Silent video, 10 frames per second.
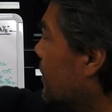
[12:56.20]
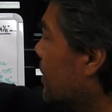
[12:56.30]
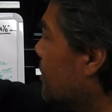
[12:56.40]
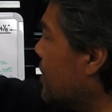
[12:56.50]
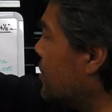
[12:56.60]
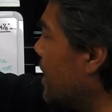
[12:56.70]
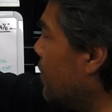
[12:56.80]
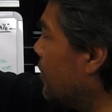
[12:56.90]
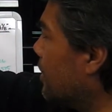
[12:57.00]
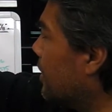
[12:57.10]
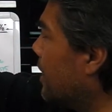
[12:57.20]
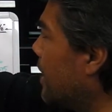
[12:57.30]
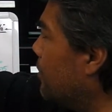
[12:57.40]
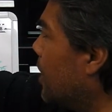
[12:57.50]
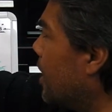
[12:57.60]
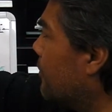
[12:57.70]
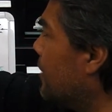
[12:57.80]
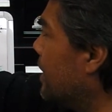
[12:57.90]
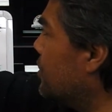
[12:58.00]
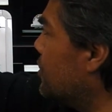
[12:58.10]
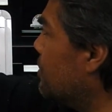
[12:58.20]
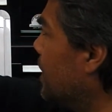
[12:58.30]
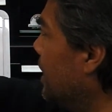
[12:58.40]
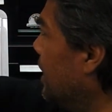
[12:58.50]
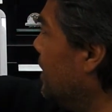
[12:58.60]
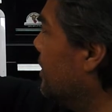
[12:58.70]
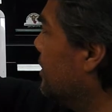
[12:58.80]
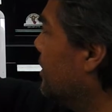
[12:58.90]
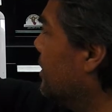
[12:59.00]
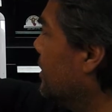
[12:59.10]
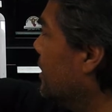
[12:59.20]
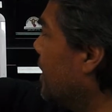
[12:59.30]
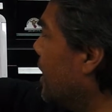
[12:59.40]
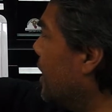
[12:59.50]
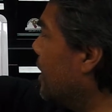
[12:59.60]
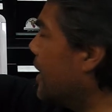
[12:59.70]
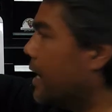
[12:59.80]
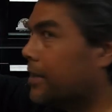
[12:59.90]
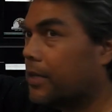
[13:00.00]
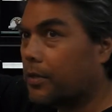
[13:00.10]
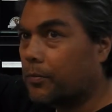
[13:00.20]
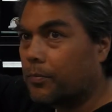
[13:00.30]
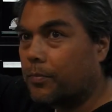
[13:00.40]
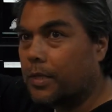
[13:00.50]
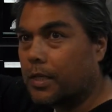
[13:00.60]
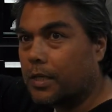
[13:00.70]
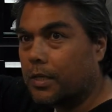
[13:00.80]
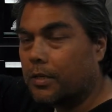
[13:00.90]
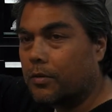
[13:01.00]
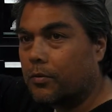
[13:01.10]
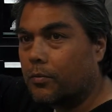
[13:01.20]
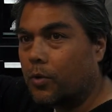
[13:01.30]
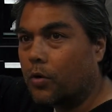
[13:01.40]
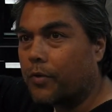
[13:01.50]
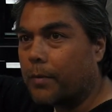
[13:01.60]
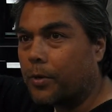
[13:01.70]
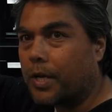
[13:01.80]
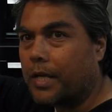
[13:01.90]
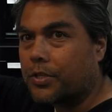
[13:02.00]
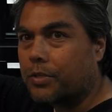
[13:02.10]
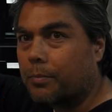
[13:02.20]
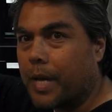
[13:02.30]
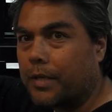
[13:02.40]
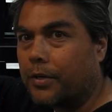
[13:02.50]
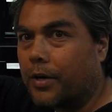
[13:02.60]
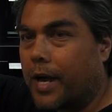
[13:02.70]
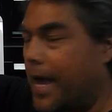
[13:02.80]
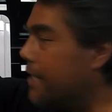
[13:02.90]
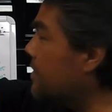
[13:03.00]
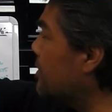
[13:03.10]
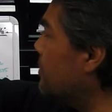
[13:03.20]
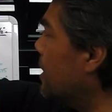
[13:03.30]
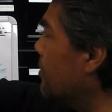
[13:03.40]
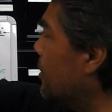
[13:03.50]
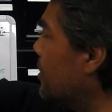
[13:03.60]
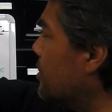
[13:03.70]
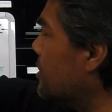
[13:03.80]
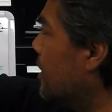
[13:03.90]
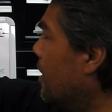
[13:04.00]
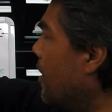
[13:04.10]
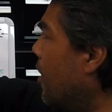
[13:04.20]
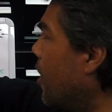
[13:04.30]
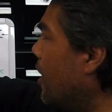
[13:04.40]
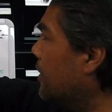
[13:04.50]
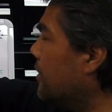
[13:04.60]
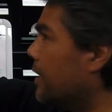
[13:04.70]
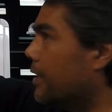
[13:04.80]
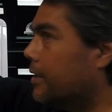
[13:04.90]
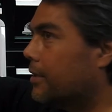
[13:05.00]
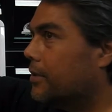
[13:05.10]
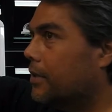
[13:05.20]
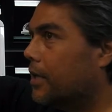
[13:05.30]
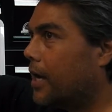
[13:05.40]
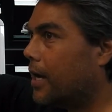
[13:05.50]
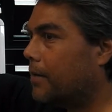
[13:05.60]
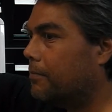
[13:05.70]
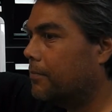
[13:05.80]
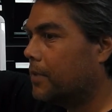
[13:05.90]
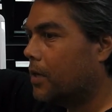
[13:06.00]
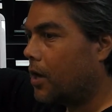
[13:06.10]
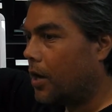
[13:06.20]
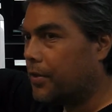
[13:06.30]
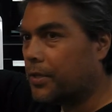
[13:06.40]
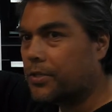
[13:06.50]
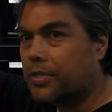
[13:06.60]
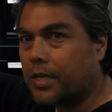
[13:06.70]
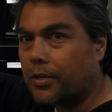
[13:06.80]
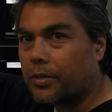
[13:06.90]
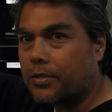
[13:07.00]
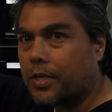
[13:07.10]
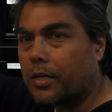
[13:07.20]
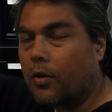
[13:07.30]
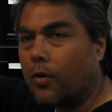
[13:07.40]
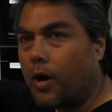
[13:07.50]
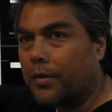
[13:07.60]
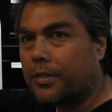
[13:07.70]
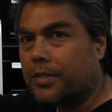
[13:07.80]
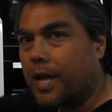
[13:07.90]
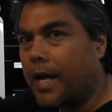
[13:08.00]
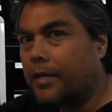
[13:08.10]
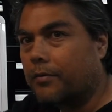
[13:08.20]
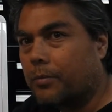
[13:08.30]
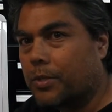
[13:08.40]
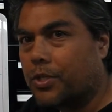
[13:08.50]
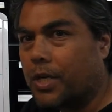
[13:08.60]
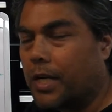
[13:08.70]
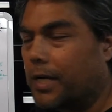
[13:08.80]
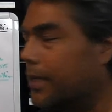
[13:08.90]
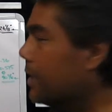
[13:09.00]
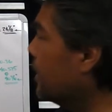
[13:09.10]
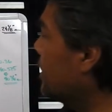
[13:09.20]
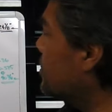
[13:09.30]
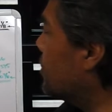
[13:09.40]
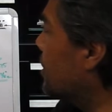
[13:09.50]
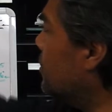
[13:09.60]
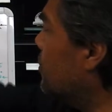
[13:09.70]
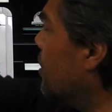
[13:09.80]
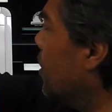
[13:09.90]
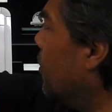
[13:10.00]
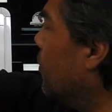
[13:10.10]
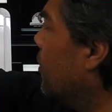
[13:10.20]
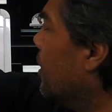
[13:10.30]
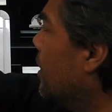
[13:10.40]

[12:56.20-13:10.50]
Measured out where the clamp block face should be, and the Rogue Fabrication bender has some numbers on their stickers that go on the side of the machine, so that you know